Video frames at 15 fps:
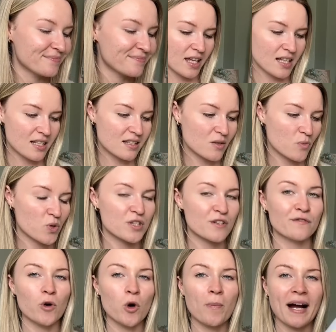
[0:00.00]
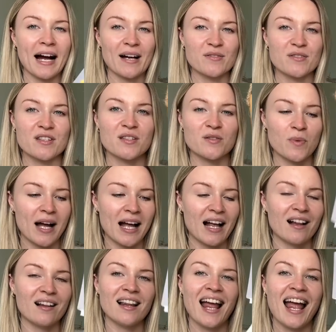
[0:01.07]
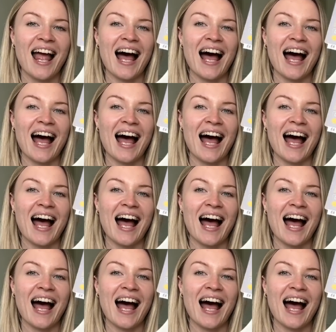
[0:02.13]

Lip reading: This was £4 as well,